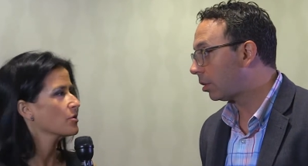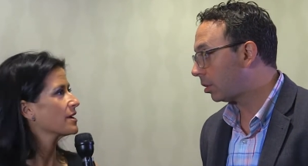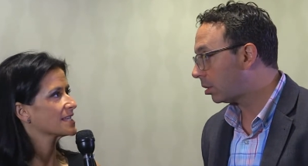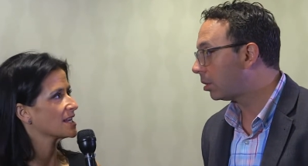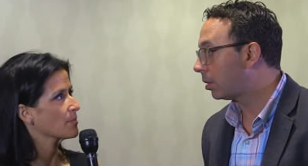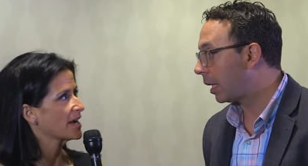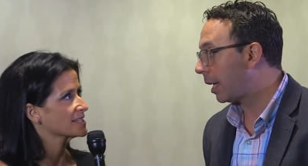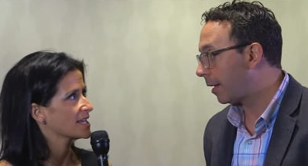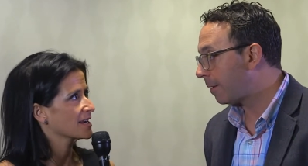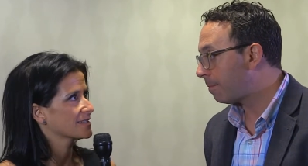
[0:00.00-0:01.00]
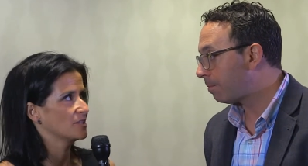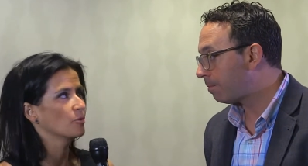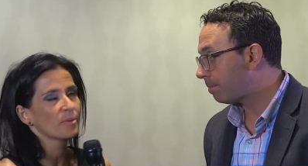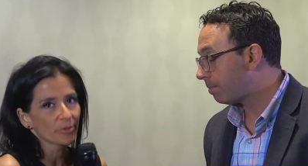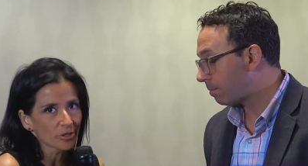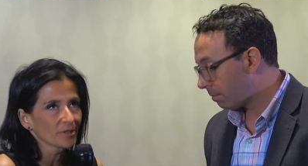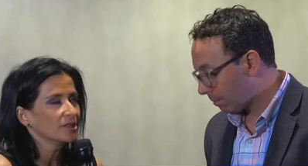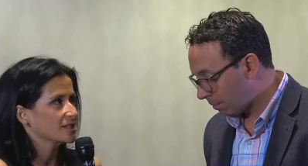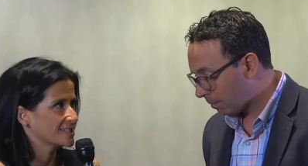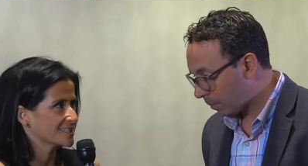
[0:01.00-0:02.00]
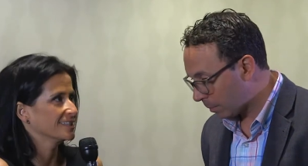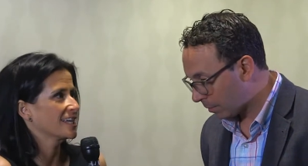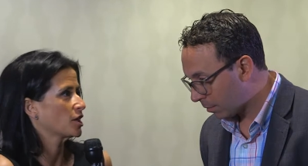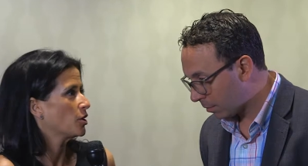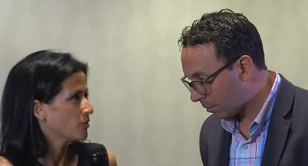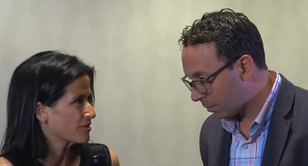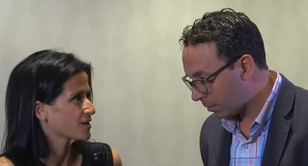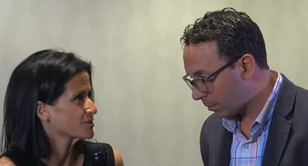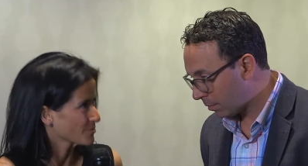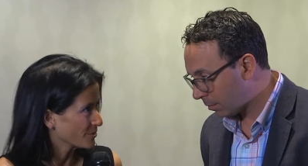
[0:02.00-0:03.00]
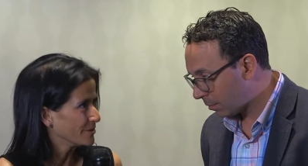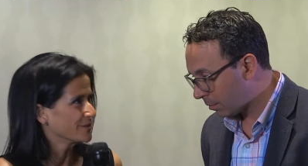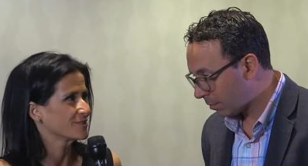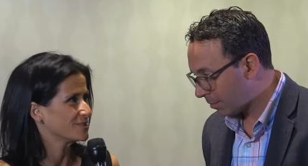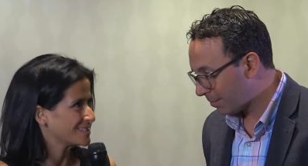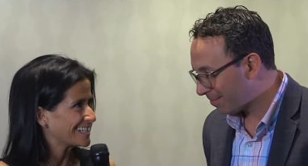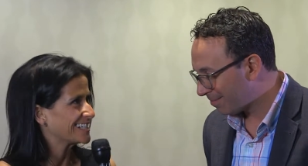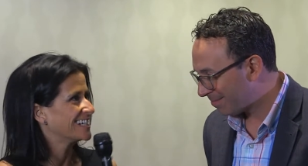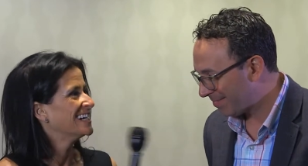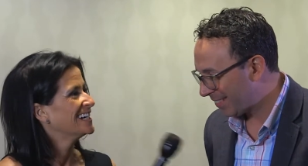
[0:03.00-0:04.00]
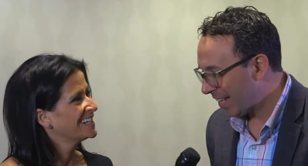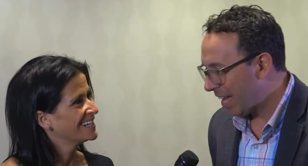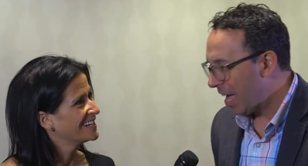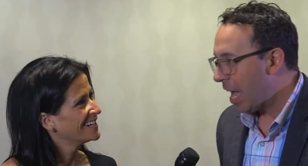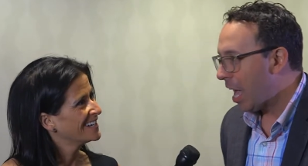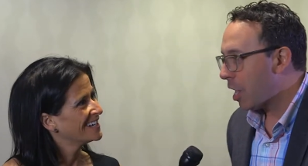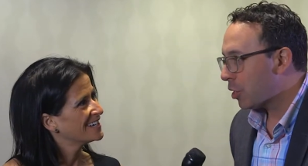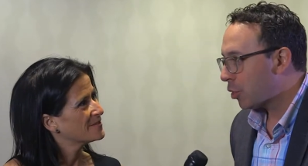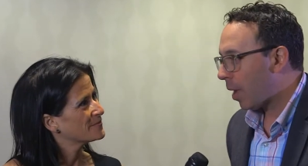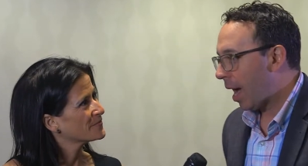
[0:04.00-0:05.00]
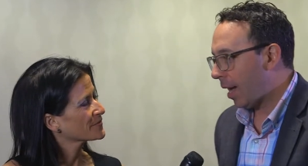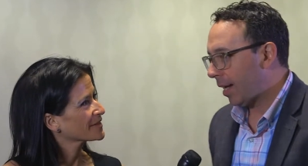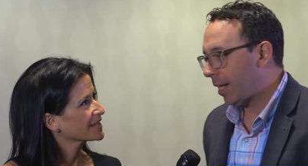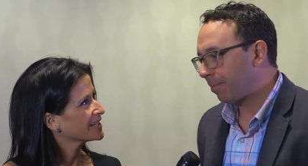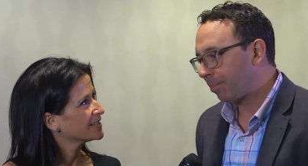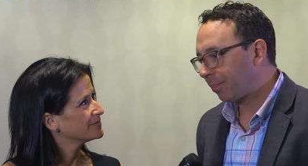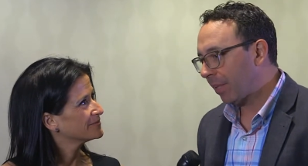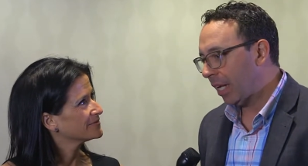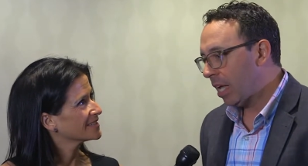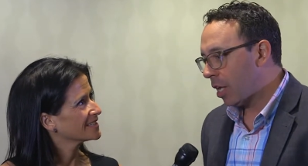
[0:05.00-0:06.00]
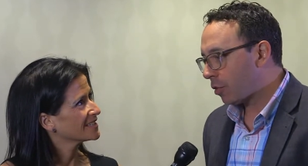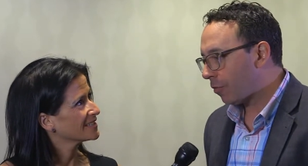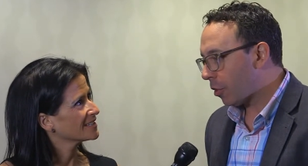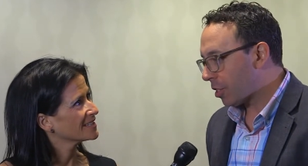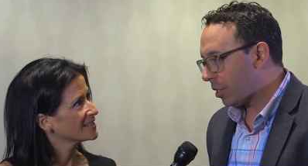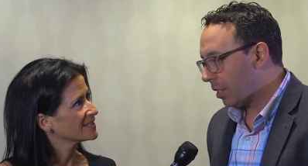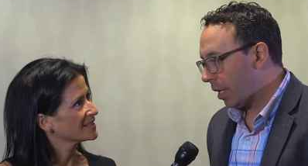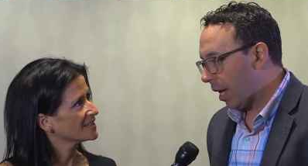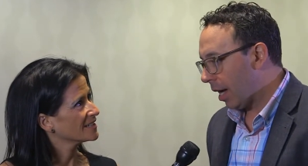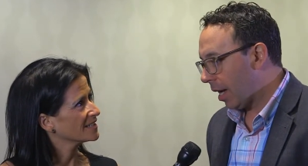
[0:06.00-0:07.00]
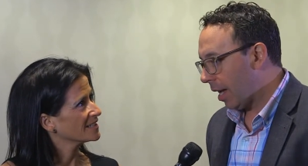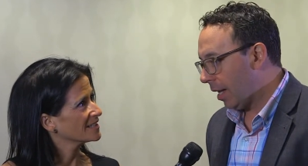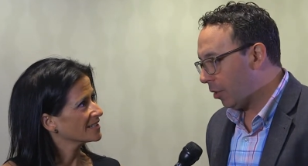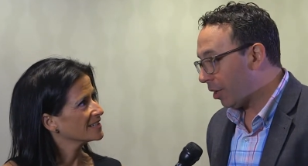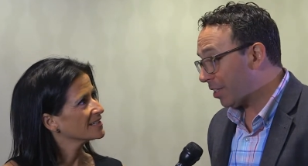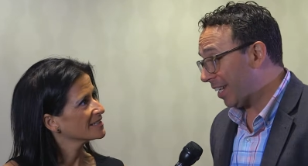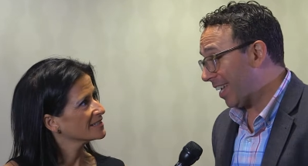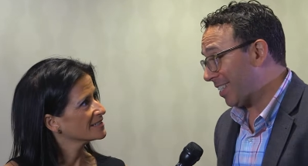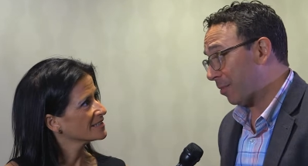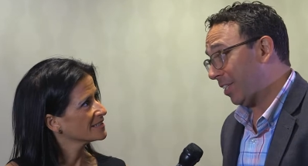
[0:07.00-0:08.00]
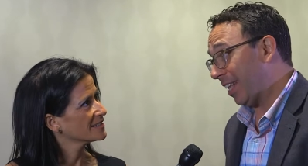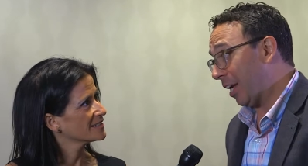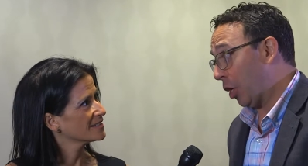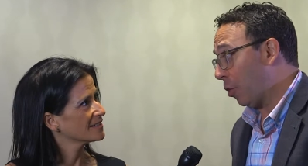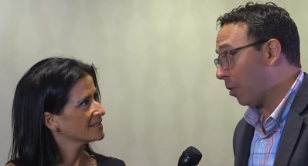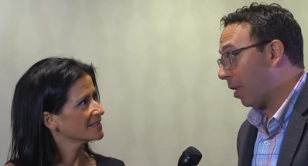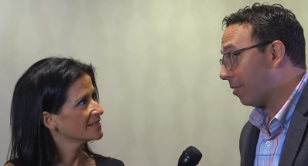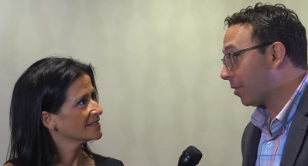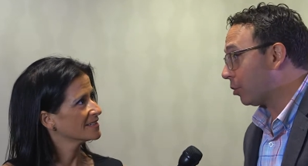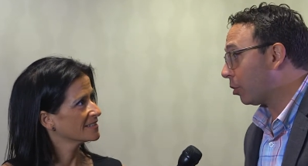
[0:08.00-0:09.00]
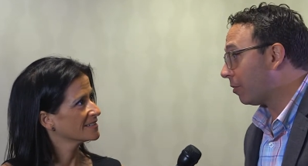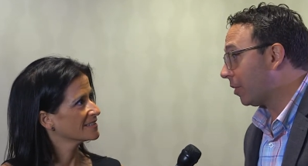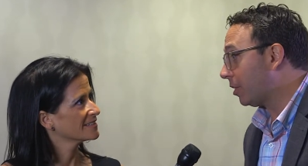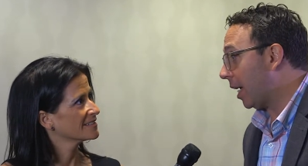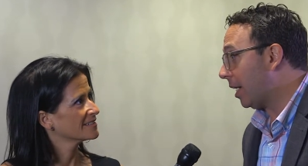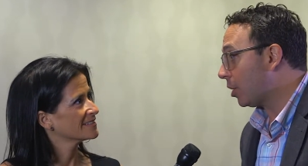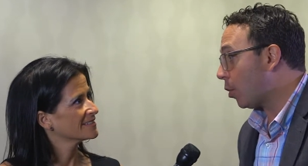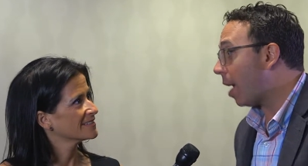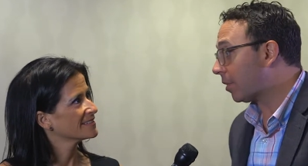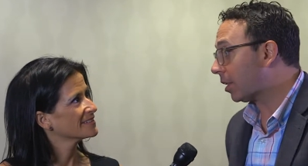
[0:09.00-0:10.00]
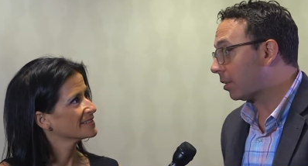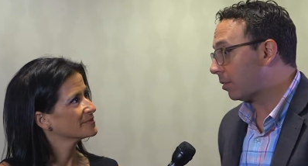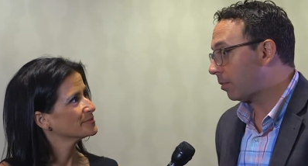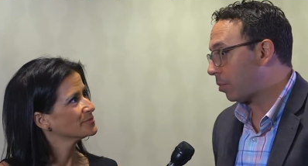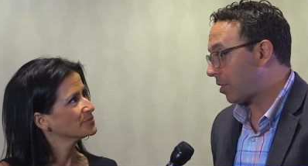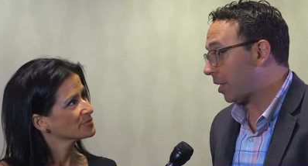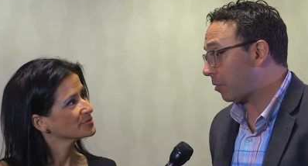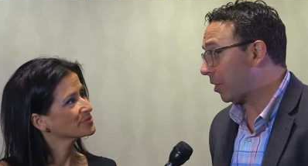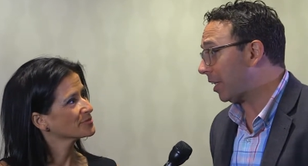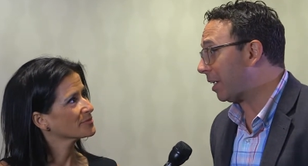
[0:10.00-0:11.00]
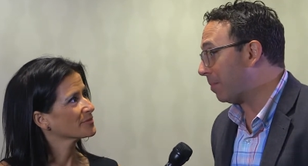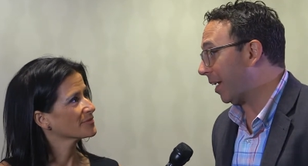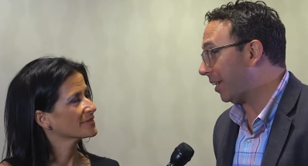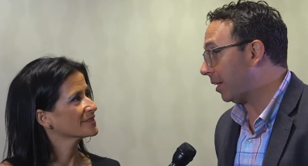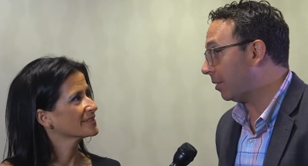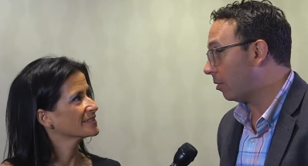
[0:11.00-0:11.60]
Speaker 1: mm-hmm. guys getting past that? Because I know people are reluctant to let go of the control over their data. So I,
Speaker 2: so first, in order to get someone to let go of control of their data, you have to present a really compelling